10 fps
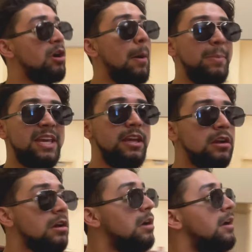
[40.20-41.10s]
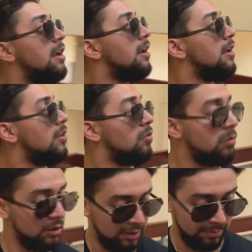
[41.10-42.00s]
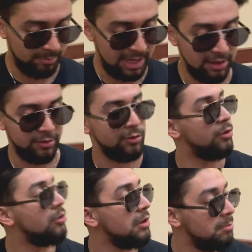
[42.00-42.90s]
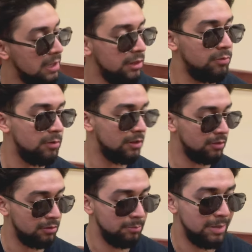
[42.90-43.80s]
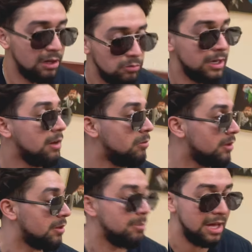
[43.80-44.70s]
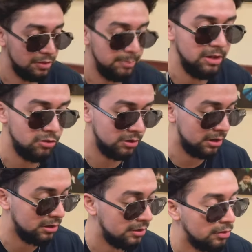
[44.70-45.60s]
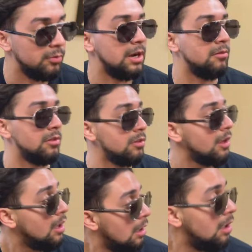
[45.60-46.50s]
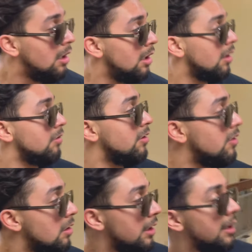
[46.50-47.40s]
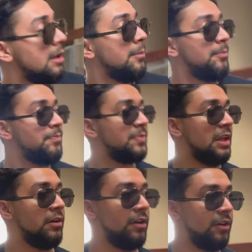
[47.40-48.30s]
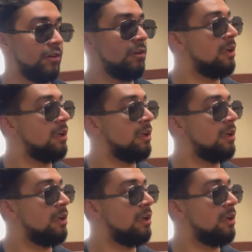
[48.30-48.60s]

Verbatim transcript: up here is where the math tutoring place was back when I was a math major here. That's what I was originally um, here to do.